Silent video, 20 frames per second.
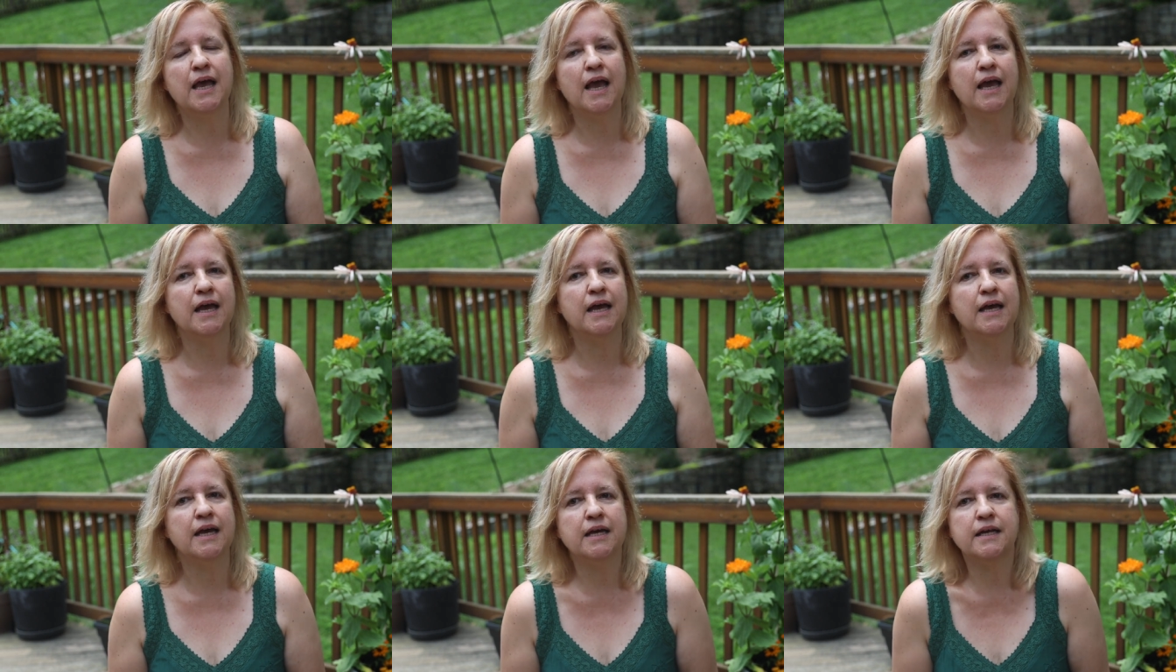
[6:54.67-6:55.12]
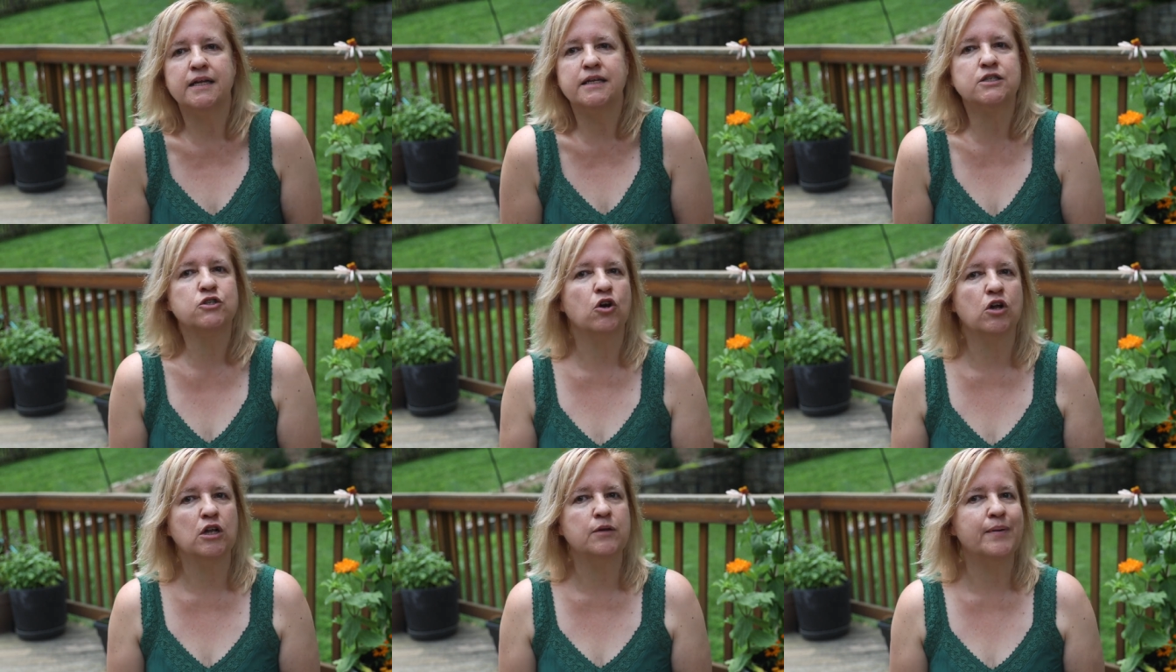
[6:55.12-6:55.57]
and
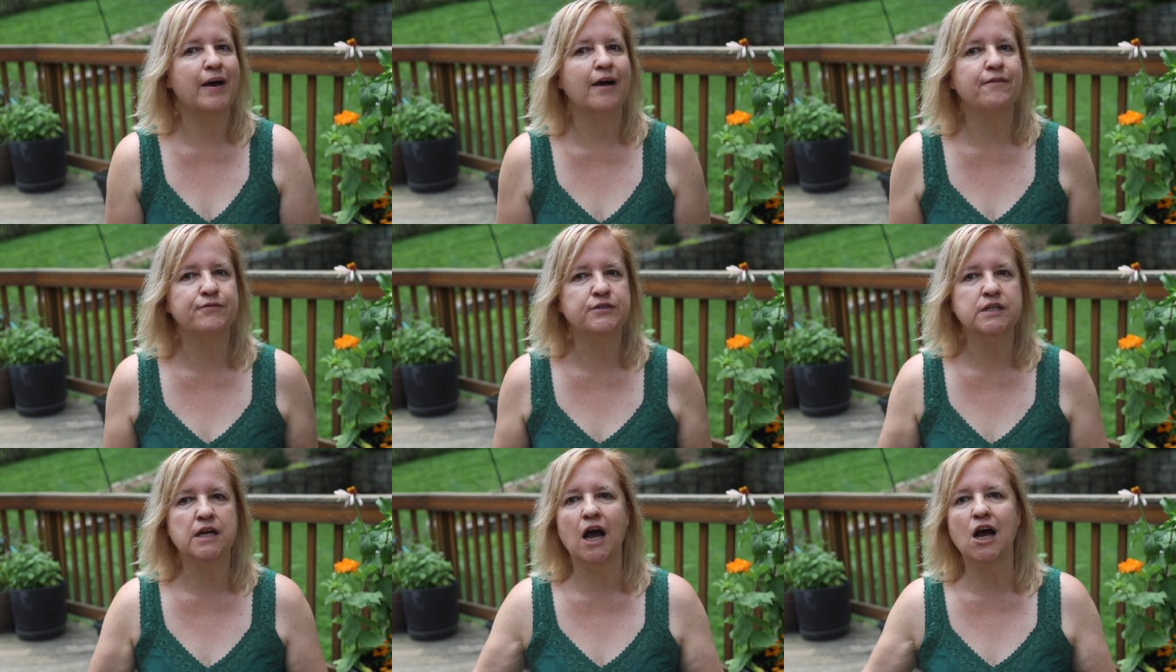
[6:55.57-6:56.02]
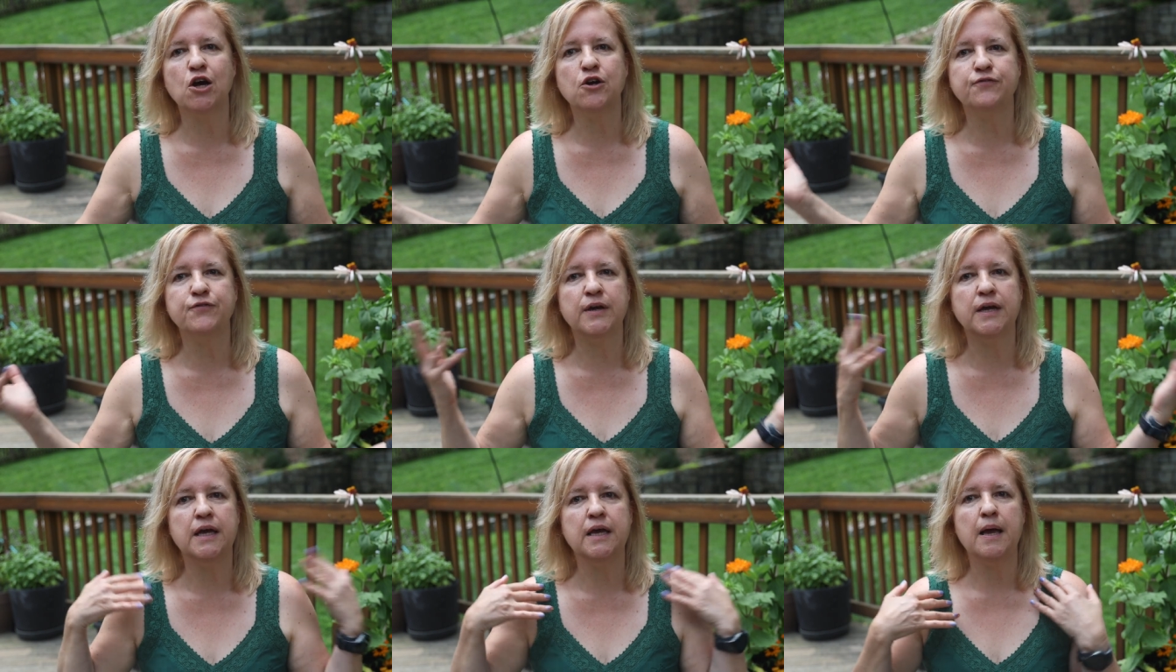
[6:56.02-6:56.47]
it's all about
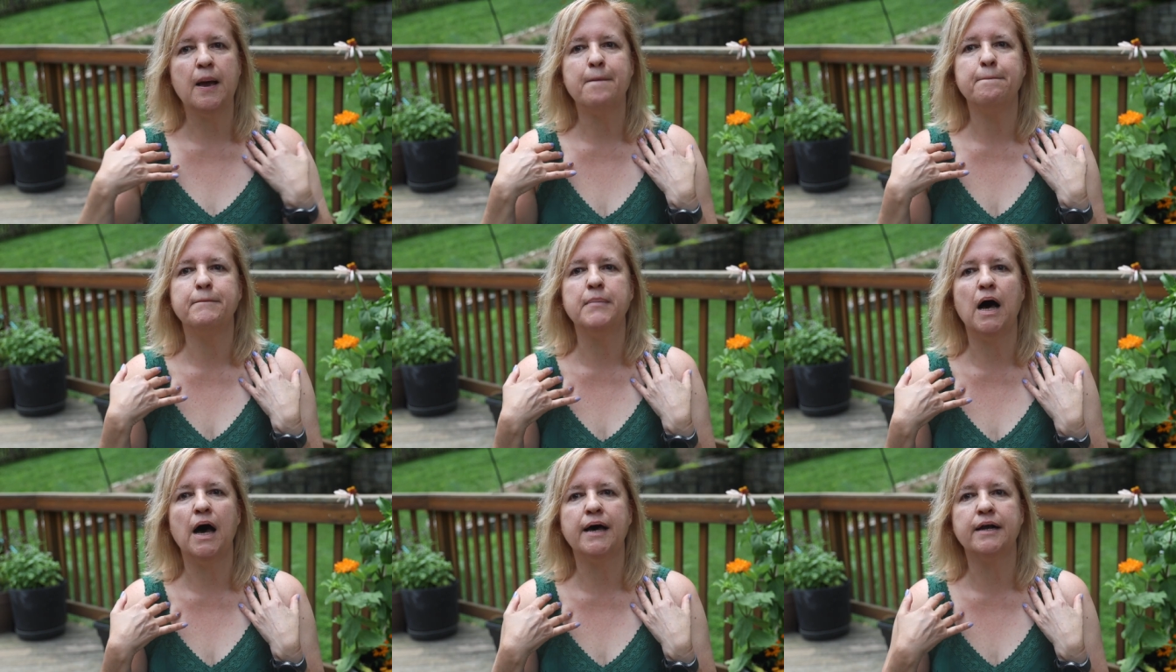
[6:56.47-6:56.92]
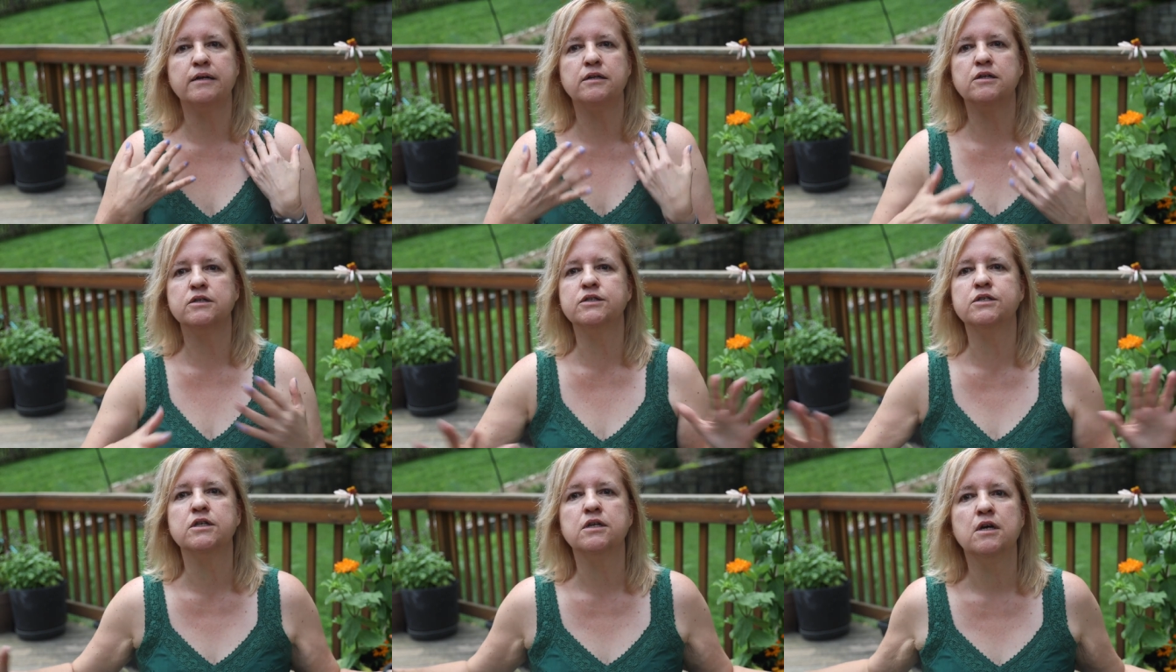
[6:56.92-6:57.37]
photography,
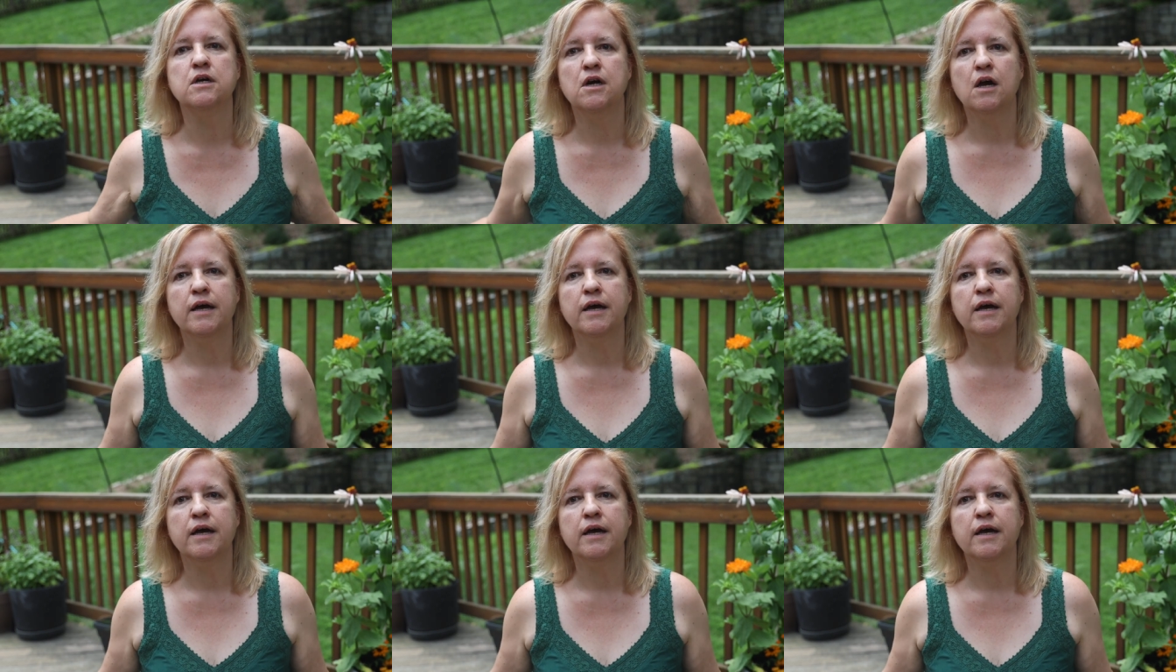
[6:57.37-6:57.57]
models,